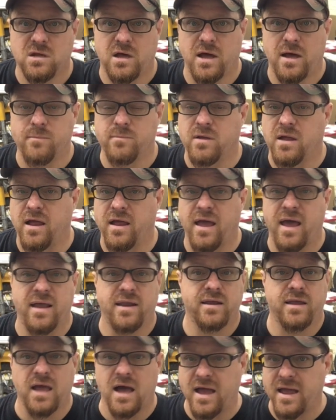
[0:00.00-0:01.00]
I had
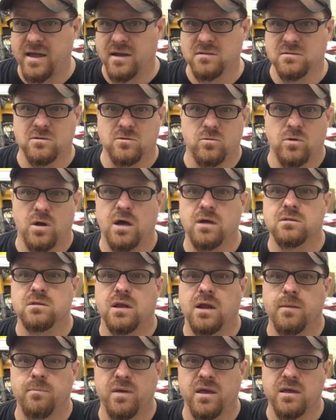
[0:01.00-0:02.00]
a guy out of Little Rock that
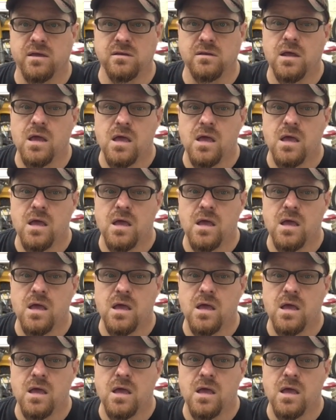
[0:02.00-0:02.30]
I paid